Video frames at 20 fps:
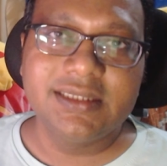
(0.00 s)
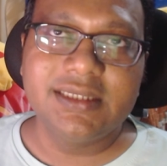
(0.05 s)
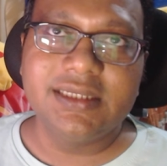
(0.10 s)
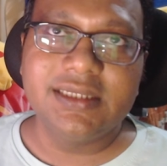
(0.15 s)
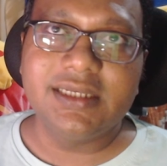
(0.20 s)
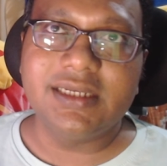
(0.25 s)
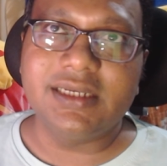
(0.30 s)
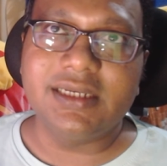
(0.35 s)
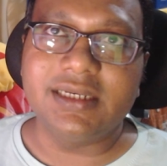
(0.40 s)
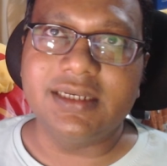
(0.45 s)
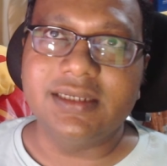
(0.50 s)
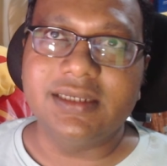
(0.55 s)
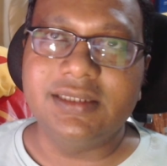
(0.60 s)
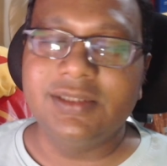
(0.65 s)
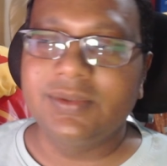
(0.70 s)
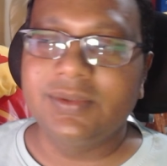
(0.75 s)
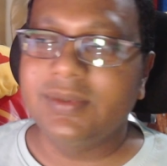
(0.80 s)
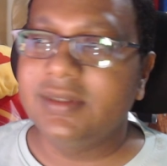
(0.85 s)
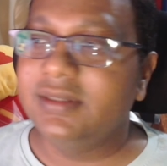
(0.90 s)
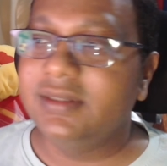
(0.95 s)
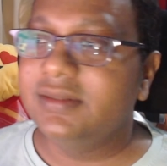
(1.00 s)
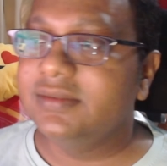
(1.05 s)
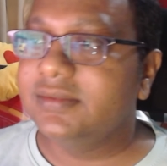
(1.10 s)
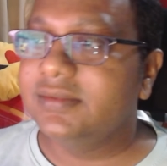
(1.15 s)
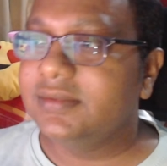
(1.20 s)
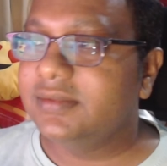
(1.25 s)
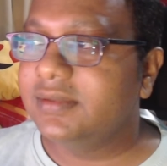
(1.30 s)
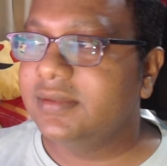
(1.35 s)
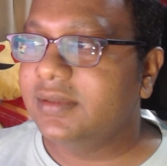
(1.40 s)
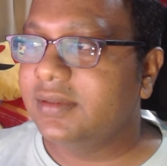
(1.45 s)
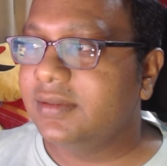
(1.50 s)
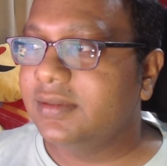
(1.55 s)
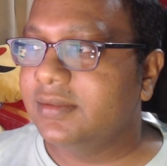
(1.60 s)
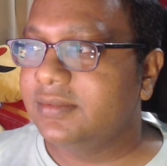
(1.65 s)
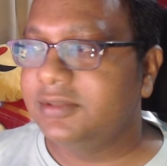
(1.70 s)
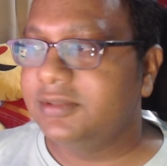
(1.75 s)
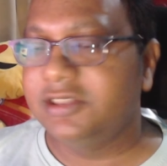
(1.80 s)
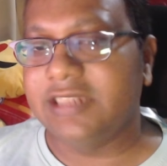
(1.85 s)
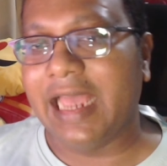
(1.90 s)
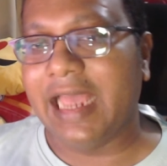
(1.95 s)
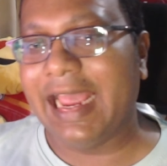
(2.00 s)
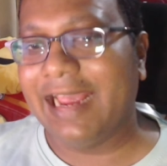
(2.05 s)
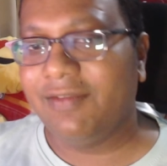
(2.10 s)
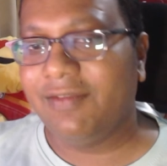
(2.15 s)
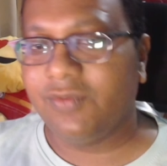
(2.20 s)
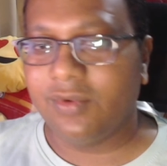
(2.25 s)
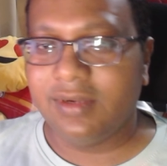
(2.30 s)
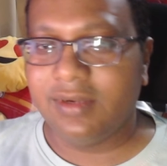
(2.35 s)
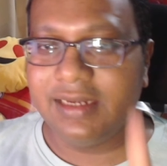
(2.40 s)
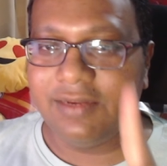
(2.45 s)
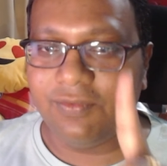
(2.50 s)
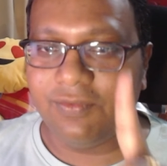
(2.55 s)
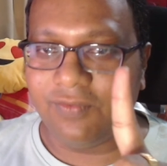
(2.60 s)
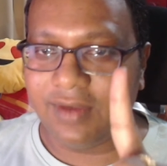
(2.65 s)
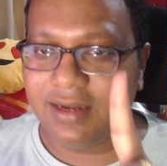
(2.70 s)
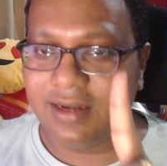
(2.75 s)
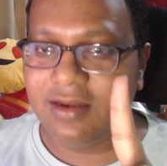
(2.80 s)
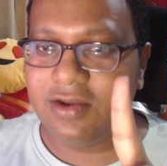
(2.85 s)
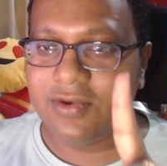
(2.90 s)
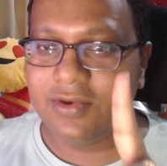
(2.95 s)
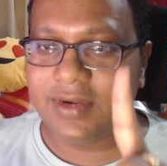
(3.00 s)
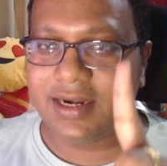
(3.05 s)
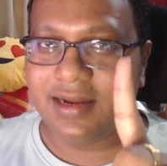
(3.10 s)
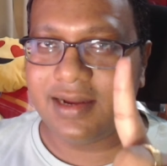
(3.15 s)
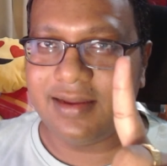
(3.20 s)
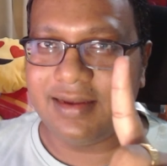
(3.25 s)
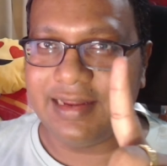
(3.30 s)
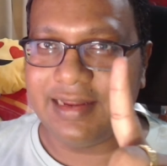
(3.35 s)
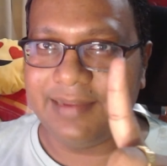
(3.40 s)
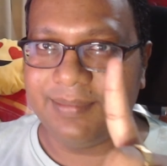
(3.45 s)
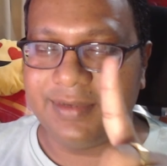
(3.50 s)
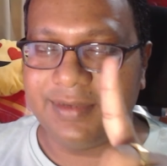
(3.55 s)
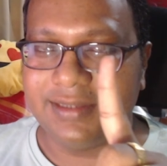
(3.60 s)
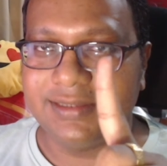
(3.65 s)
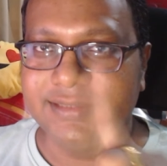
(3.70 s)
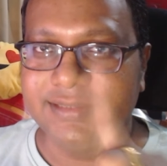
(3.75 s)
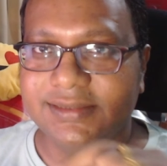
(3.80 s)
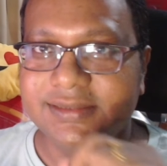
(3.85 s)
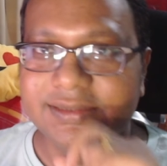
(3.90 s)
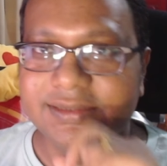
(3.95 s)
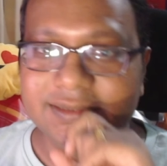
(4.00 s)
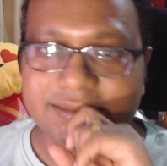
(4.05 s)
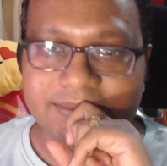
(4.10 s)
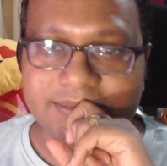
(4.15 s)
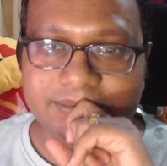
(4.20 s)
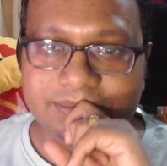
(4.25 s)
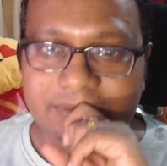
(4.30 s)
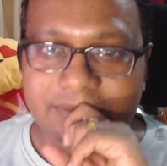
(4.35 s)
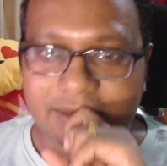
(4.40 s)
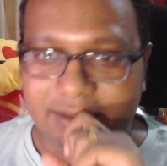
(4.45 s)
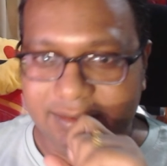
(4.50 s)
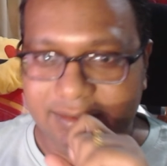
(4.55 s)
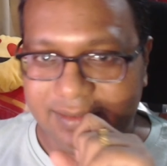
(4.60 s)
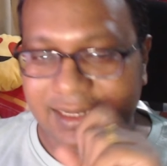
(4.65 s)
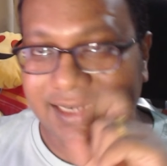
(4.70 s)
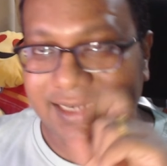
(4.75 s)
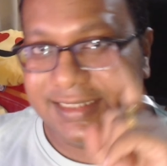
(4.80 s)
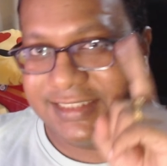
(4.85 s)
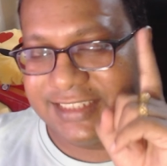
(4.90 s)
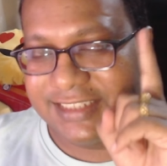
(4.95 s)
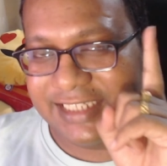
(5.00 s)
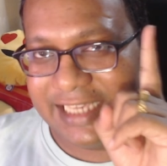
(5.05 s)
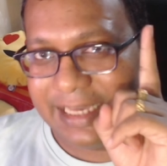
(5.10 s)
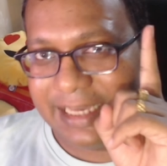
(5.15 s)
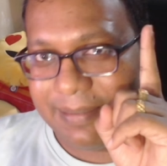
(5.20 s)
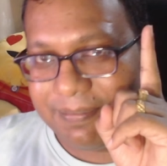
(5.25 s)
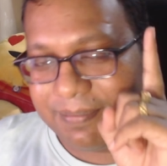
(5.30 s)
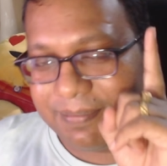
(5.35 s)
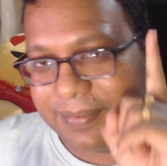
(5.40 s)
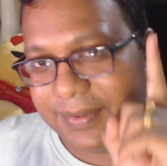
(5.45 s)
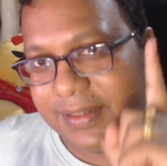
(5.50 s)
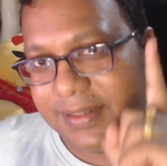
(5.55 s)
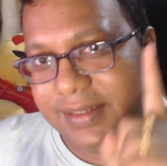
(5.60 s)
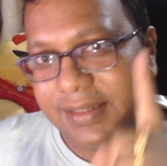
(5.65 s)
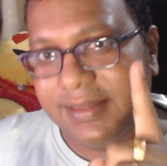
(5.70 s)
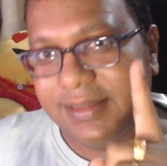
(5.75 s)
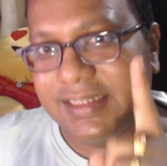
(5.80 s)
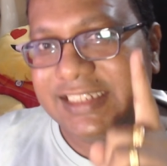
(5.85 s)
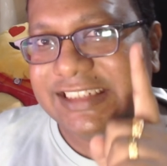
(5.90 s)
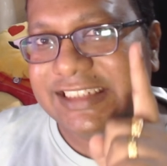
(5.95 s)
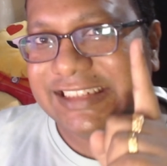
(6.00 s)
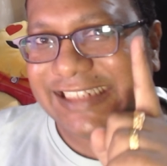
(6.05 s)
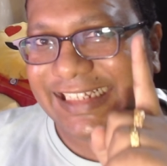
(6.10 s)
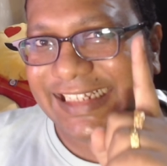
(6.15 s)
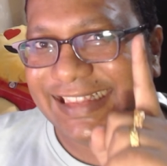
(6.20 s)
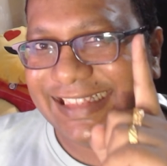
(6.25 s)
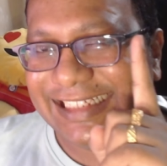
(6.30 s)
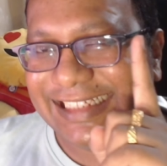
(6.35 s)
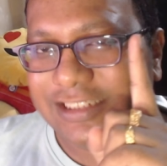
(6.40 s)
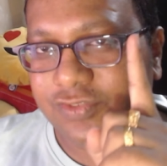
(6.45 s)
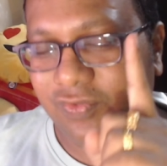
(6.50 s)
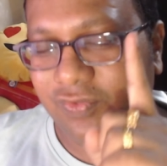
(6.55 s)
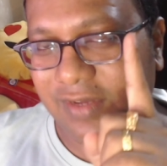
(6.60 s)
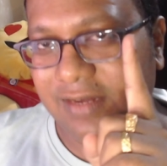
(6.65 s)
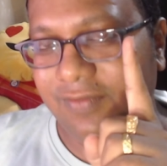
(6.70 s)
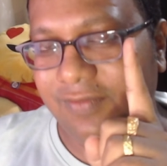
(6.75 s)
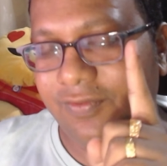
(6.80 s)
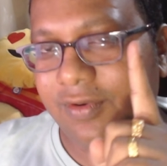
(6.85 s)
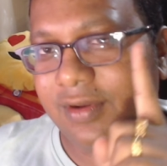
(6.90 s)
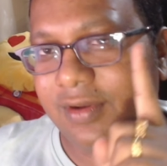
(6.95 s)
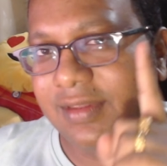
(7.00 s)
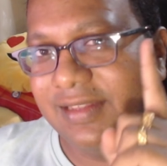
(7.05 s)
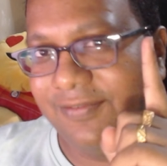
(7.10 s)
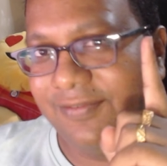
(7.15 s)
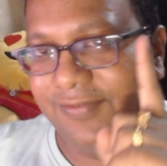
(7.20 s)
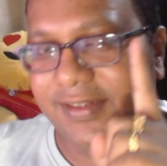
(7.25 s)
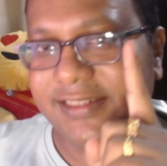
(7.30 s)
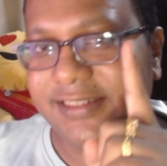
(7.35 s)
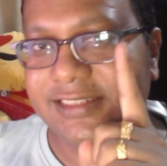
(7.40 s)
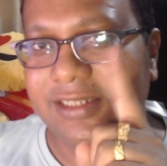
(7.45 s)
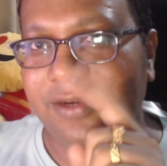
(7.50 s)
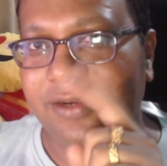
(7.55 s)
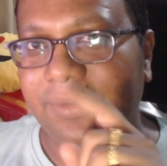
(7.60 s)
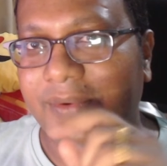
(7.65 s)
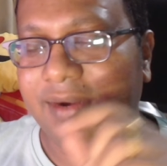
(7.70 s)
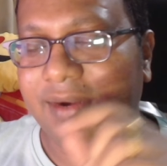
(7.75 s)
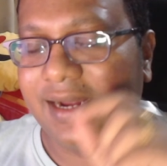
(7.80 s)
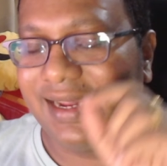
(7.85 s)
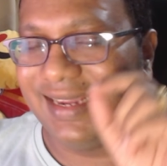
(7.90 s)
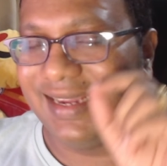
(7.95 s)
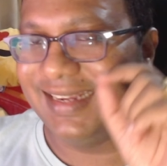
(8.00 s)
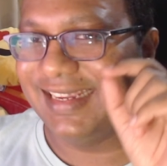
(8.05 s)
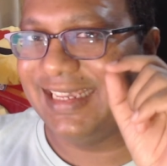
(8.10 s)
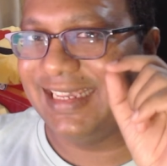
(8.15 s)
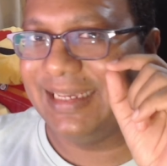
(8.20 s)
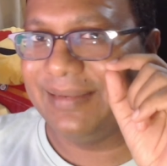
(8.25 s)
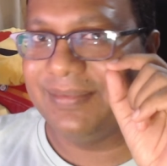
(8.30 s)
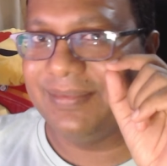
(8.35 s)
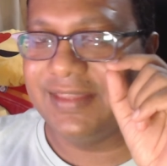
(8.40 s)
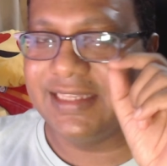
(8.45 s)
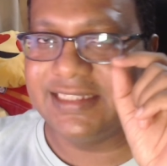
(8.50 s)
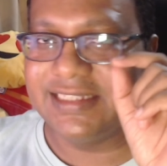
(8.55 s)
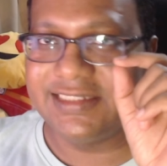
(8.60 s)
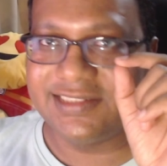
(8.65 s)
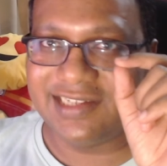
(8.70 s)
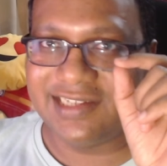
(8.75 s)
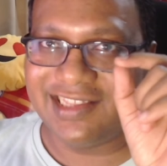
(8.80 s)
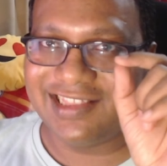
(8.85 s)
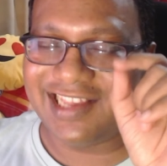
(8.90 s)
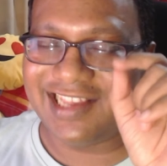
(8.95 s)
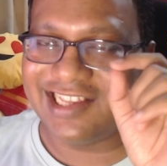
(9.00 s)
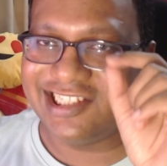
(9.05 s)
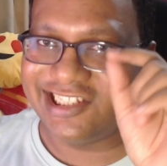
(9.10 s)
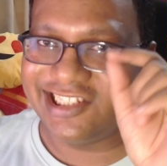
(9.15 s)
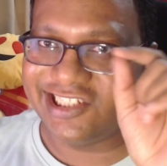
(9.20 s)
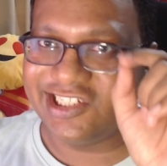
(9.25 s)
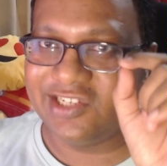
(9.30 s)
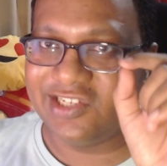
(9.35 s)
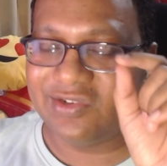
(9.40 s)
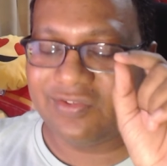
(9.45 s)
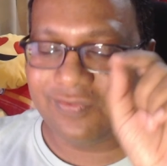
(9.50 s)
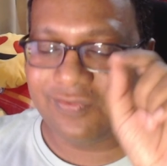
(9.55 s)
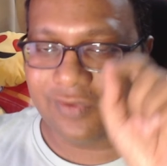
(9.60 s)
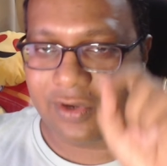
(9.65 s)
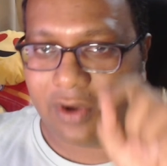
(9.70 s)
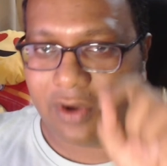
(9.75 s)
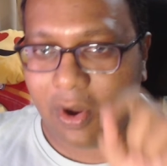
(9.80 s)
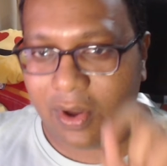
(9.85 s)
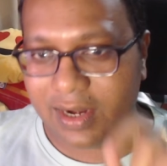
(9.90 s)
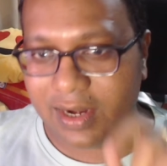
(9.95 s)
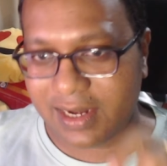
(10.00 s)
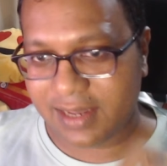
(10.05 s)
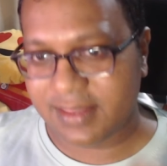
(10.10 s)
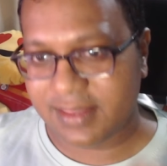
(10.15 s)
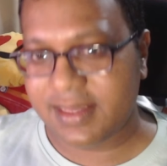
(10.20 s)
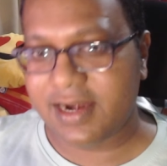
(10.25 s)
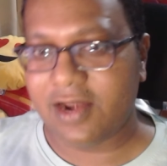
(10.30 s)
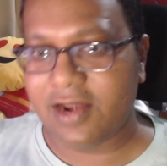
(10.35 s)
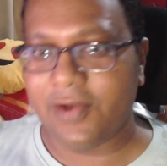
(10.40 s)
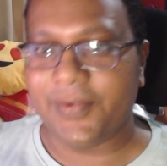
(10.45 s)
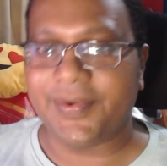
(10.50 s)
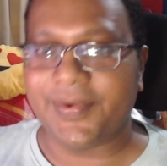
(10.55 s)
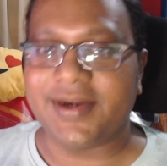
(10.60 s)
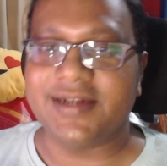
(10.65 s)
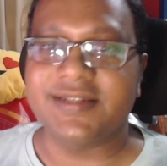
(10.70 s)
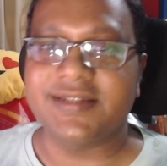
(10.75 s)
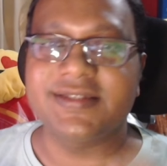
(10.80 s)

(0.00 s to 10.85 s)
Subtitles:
You could have only one LoRa enabled, that is keep the strength as 1 for the first LoRa and keep the strength as 0 for all other LoRa's.